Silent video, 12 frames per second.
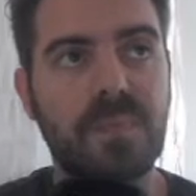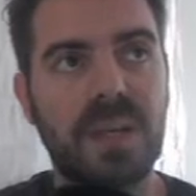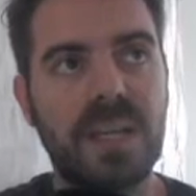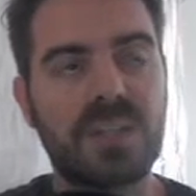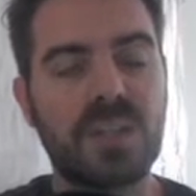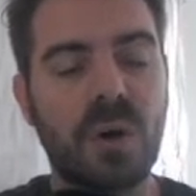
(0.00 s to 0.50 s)

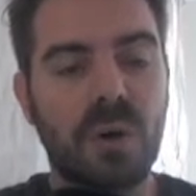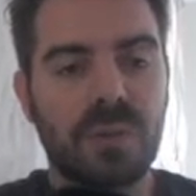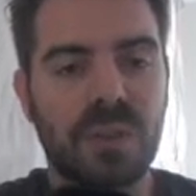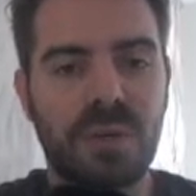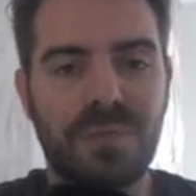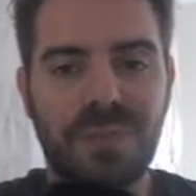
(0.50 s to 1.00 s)

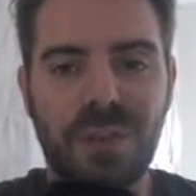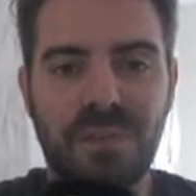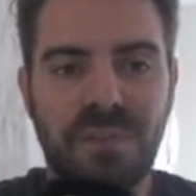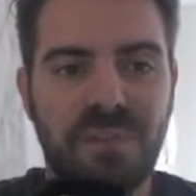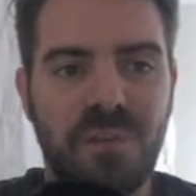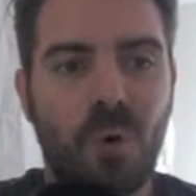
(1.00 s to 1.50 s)
the
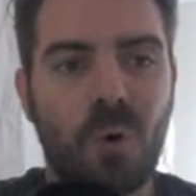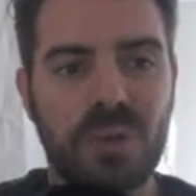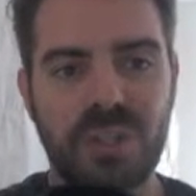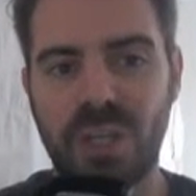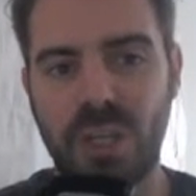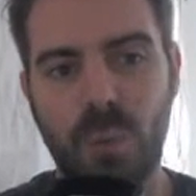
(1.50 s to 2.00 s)

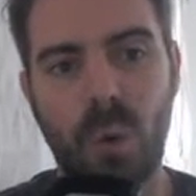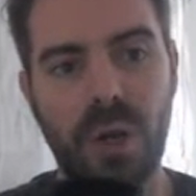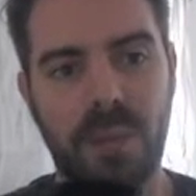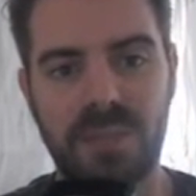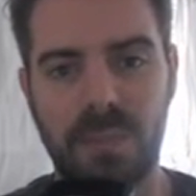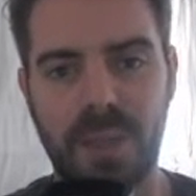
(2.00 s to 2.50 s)
force that you want
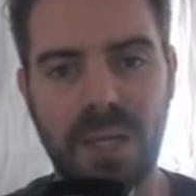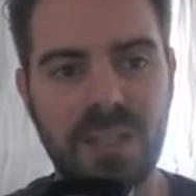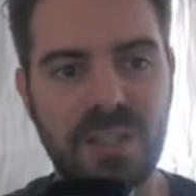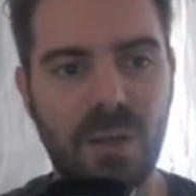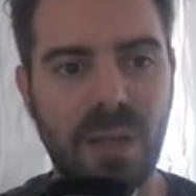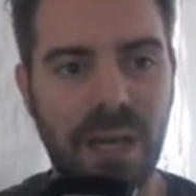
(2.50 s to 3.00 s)
him to be.
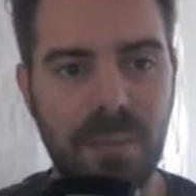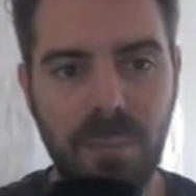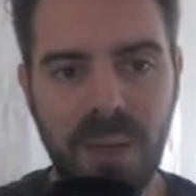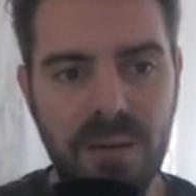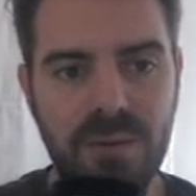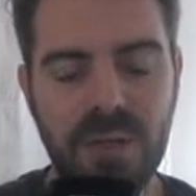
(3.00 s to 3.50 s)
He's not that
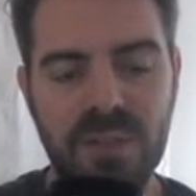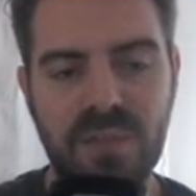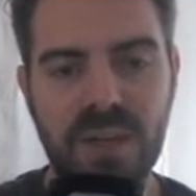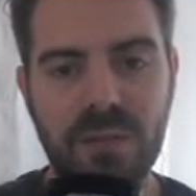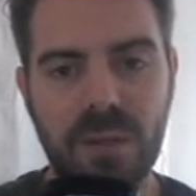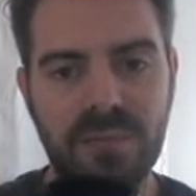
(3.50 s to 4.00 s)
imperious
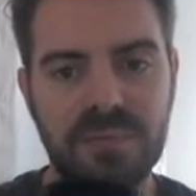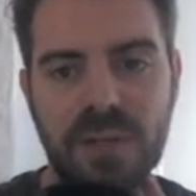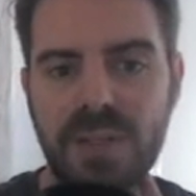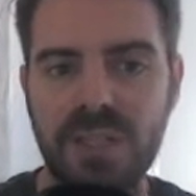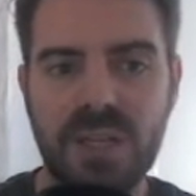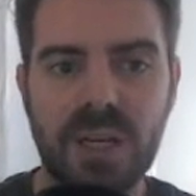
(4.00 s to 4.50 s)
figure up
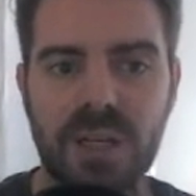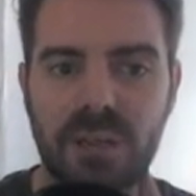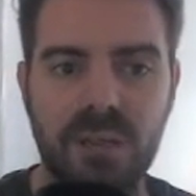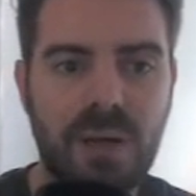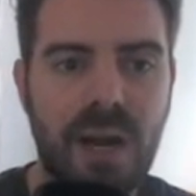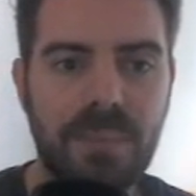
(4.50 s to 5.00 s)
front that's going to
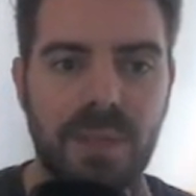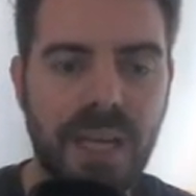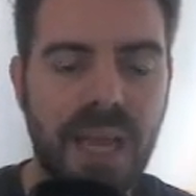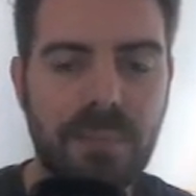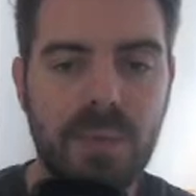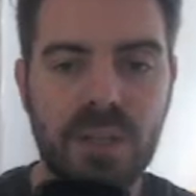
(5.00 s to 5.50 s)
grab the
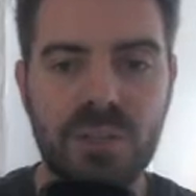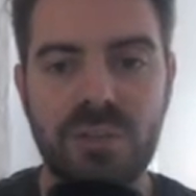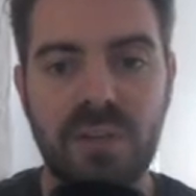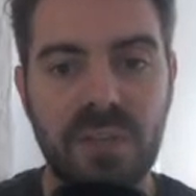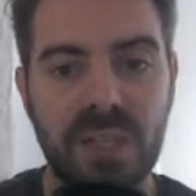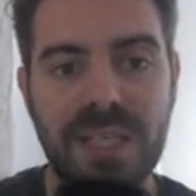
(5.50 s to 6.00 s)
game by the
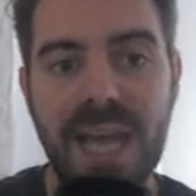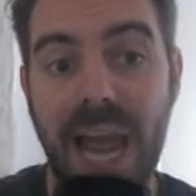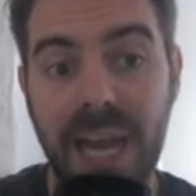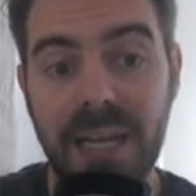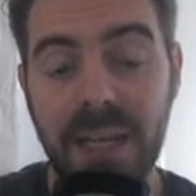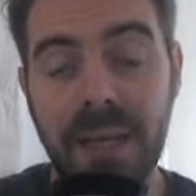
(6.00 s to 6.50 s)
scruff of the
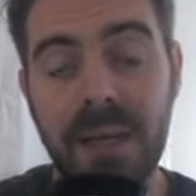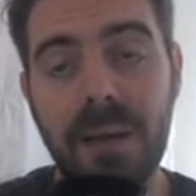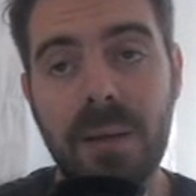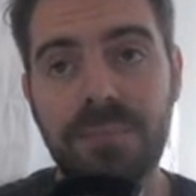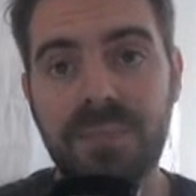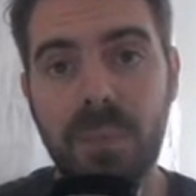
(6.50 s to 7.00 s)
neck.
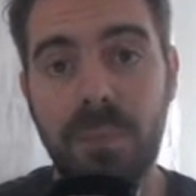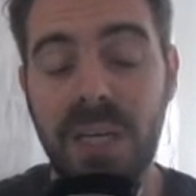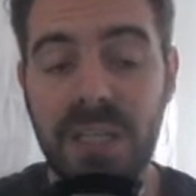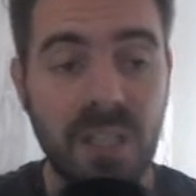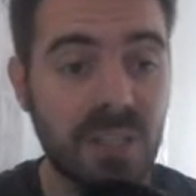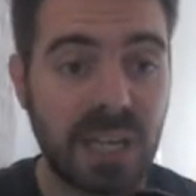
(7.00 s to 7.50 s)
But
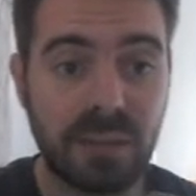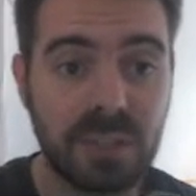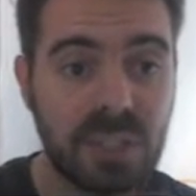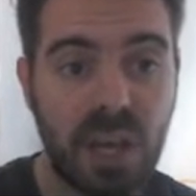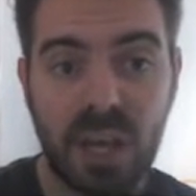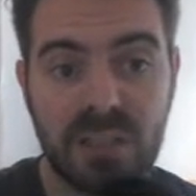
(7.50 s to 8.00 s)
he does get
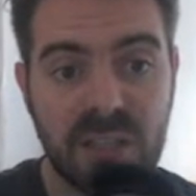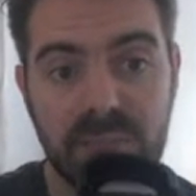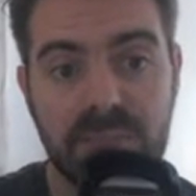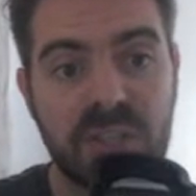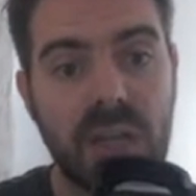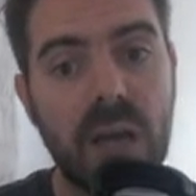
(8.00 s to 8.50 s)
returns.
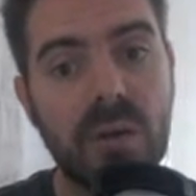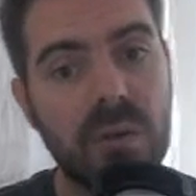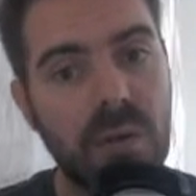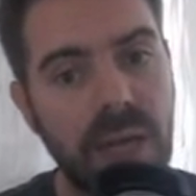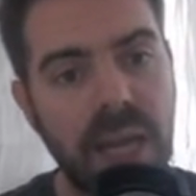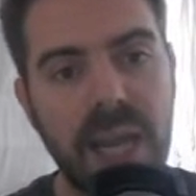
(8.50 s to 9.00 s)
So
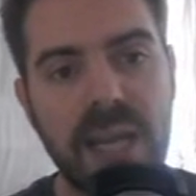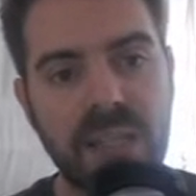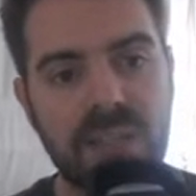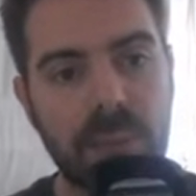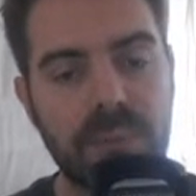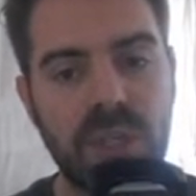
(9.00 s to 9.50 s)

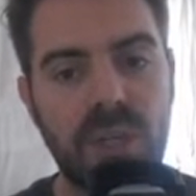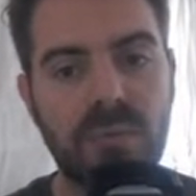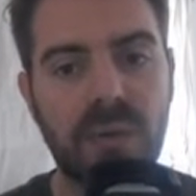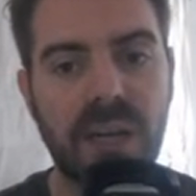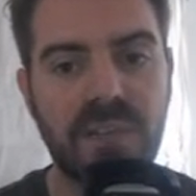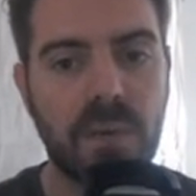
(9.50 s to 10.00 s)
it's up to you,
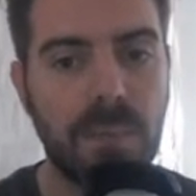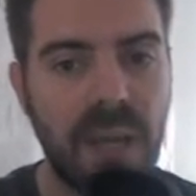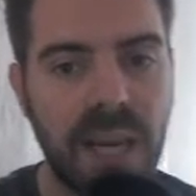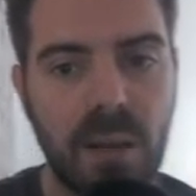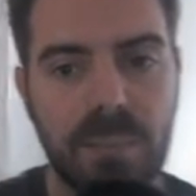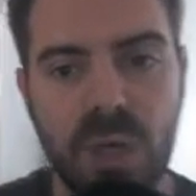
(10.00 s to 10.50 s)
really. For
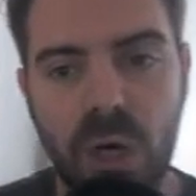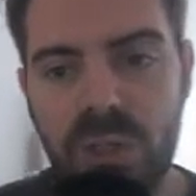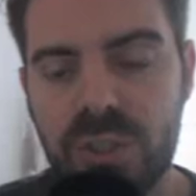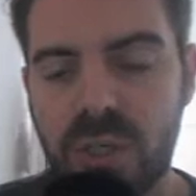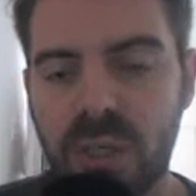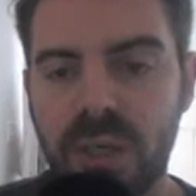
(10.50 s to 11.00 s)
me, I'm not